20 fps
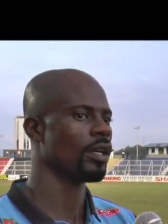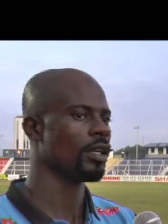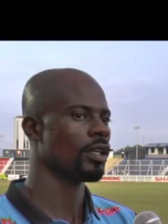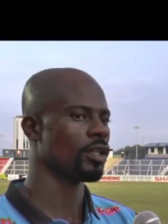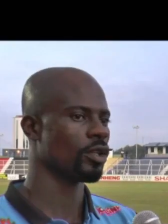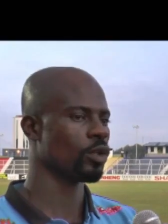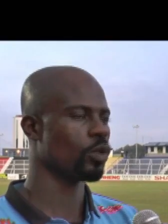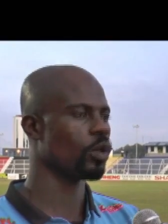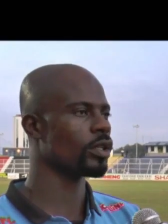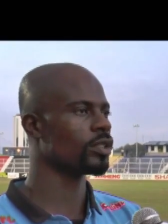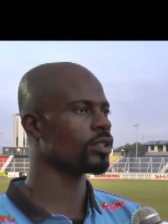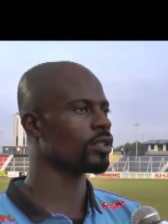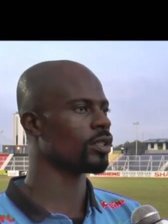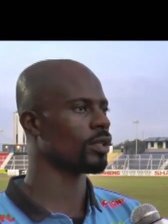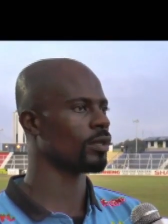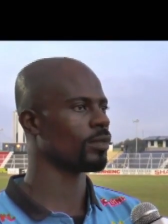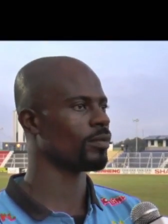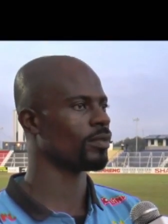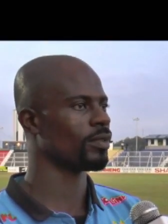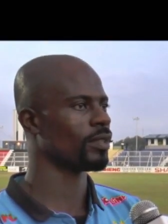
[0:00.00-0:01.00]
you watch
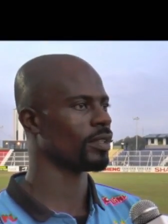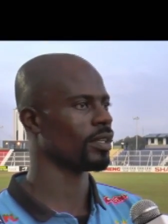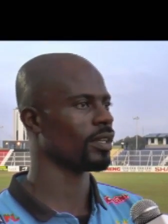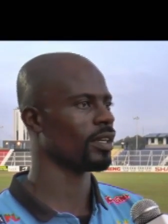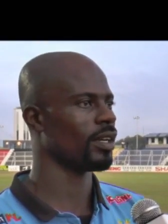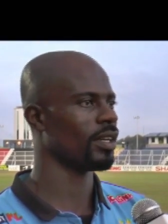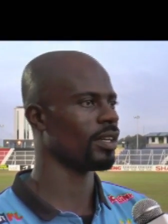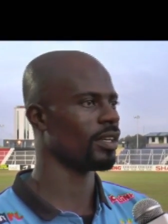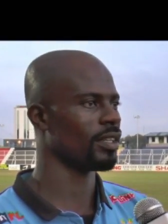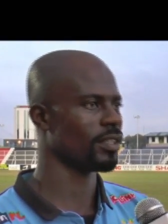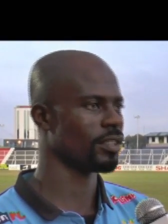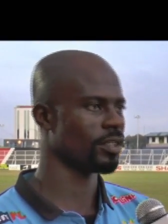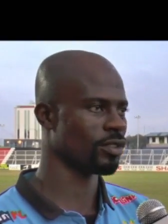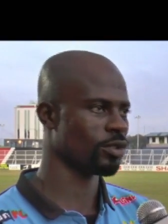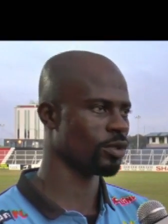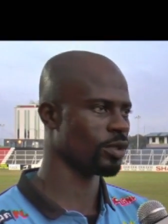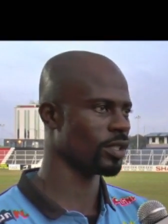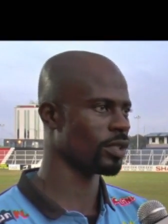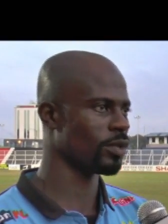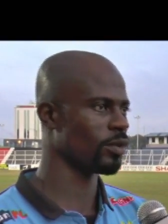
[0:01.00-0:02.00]
them and
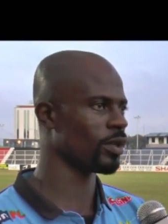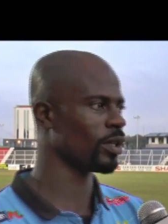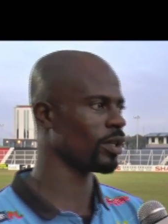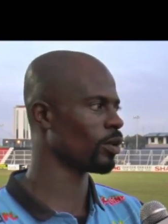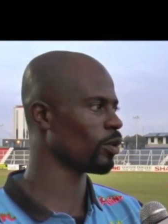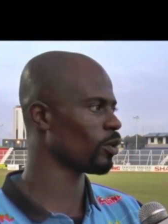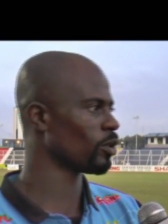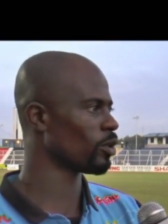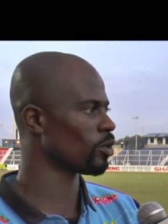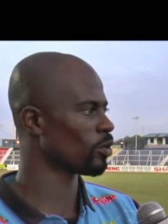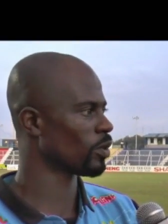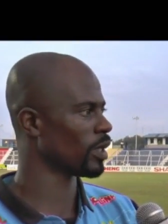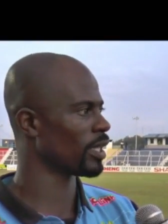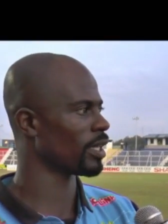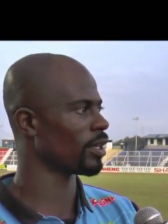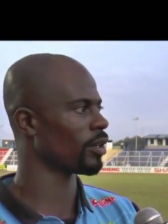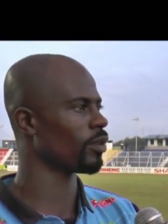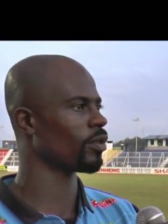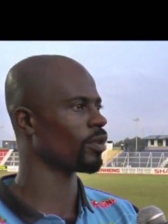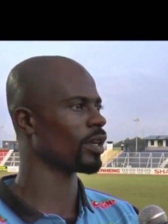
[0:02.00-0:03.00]
during the week, who is
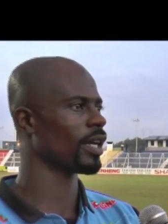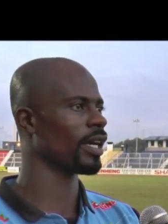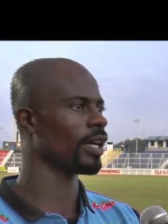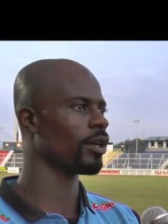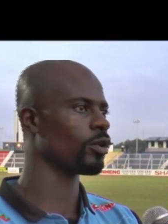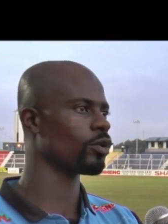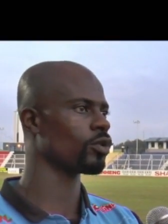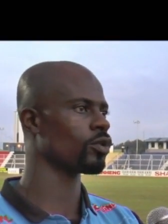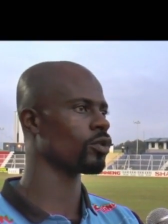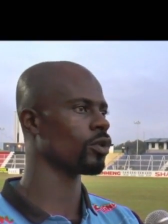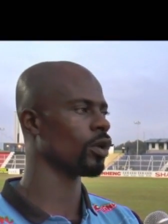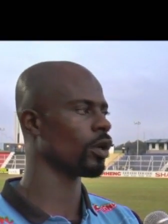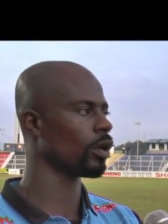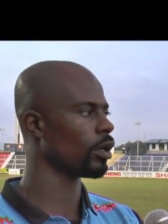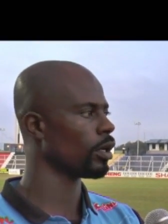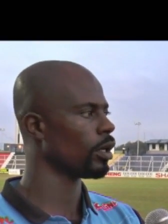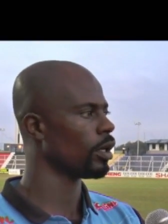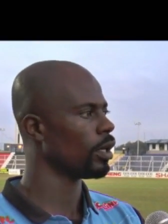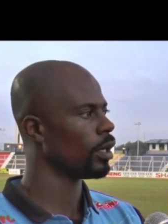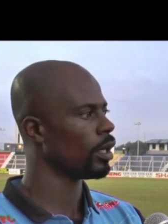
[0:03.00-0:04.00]
training okay, who's
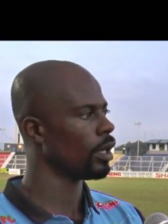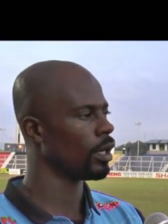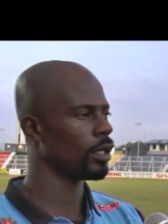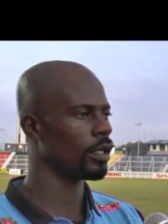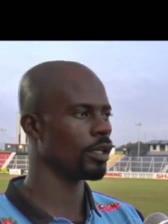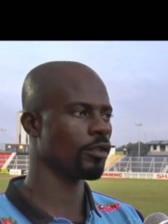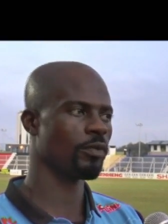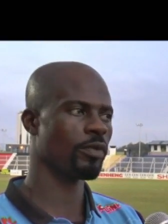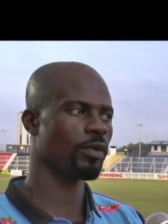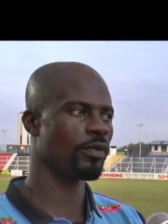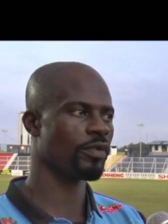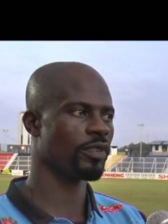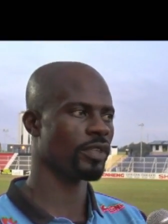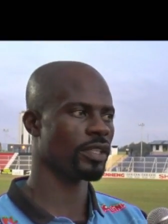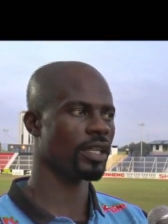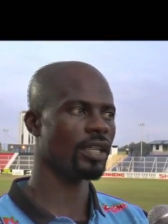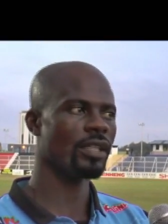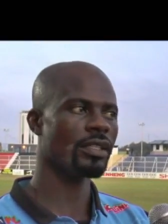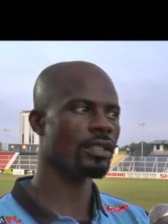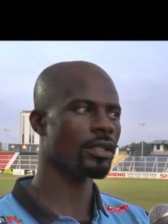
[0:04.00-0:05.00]
not, and they've been
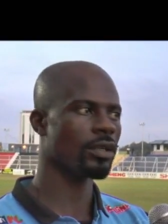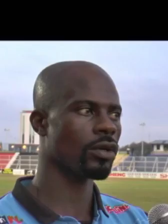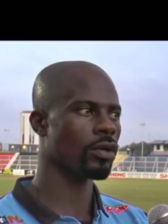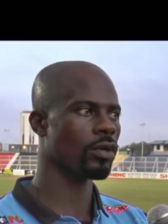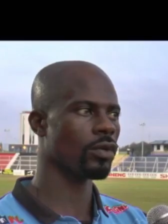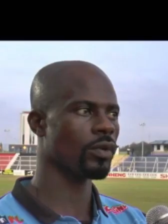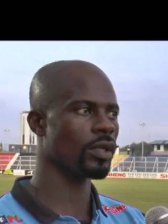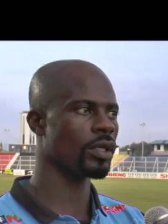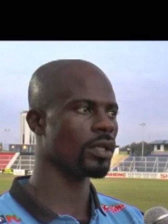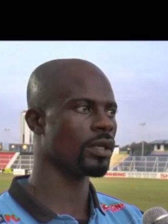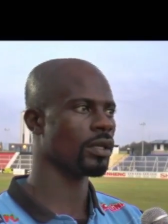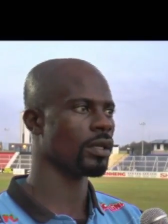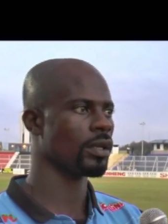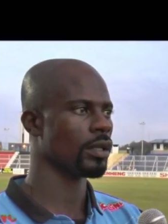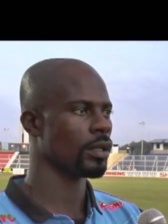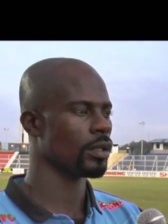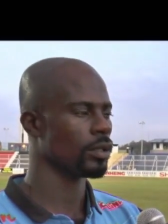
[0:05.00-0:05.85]
fantastic all week.